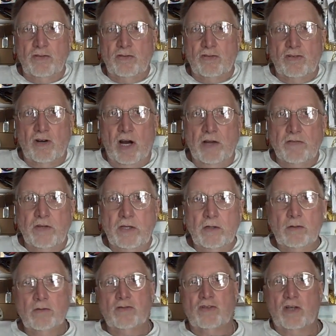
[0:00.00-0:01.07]
using live
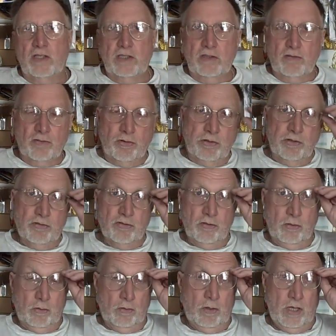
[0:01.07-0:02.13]
eels on the
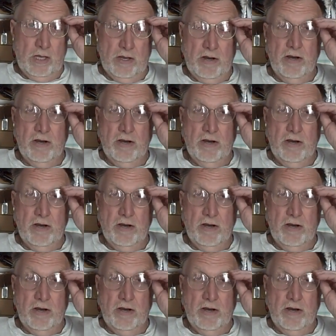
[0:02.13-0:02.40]
traditional